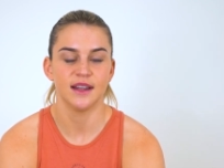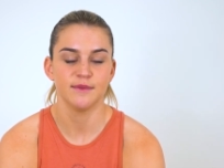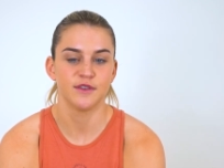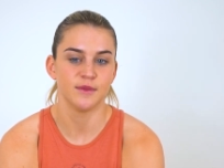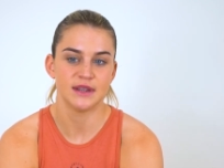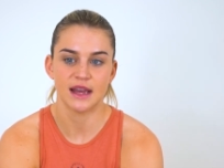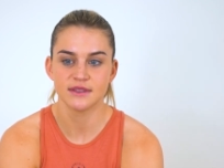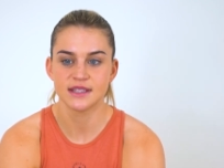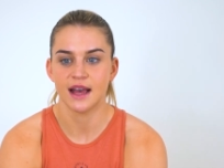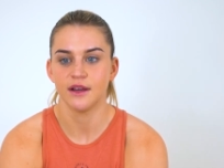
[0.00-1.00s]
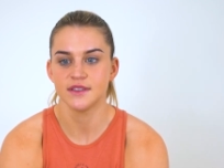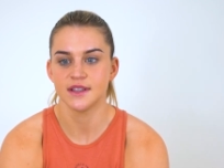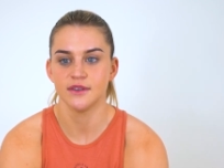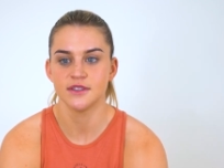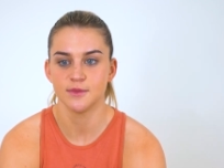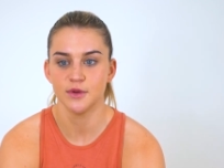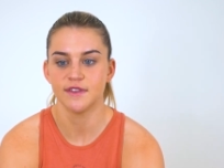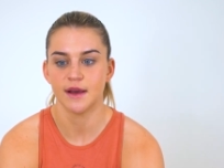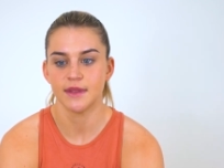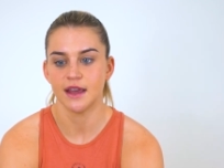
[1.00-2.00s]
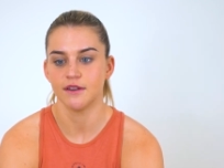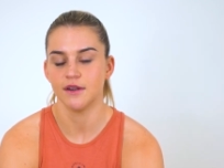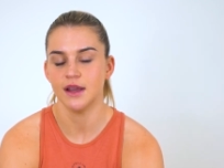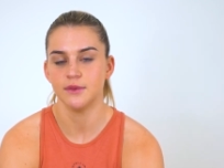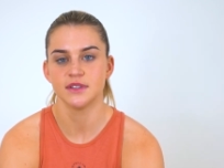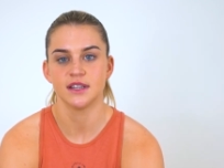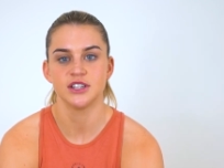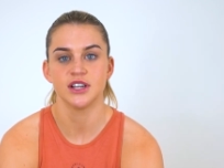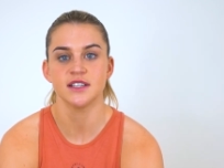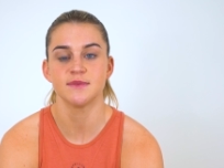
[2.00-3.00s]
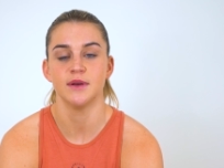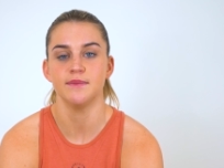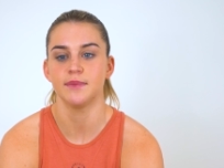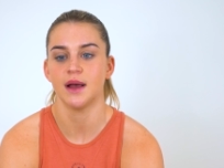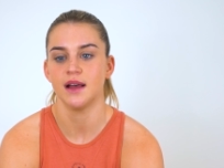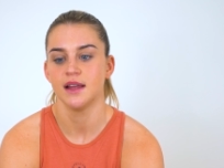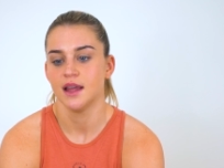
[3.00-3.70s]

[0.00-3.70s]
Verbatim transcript: I'm from down south, so to move up there, it was an adjustment, but